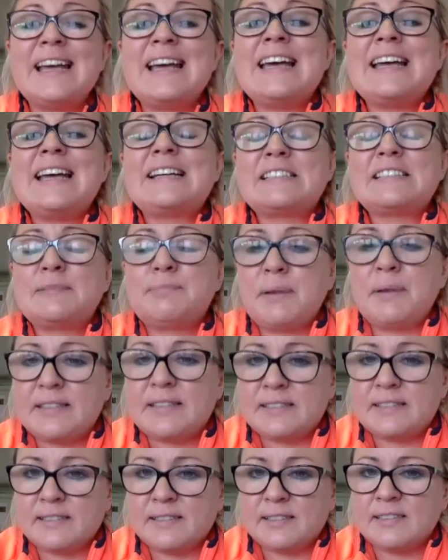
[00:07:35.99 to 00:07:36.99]

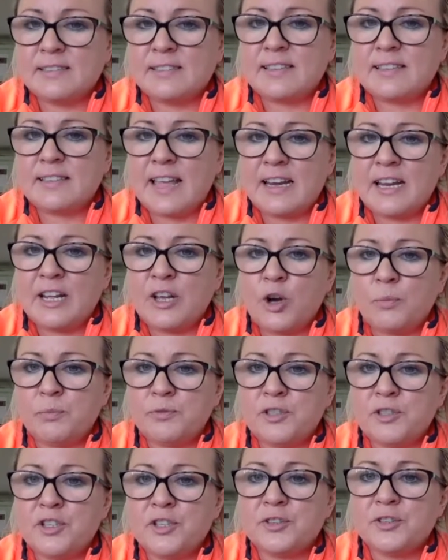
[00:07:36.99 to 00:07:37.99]
explicit in signing up
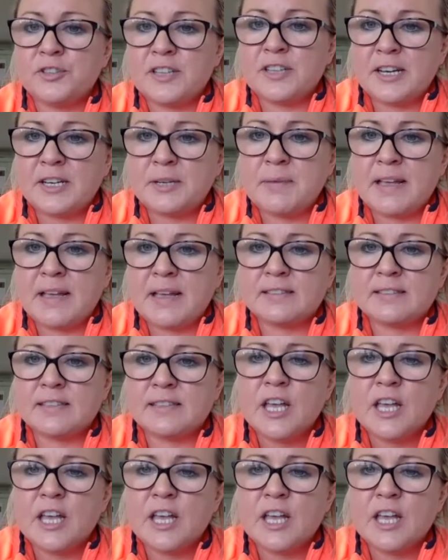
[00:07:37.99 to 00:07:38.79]
to your database,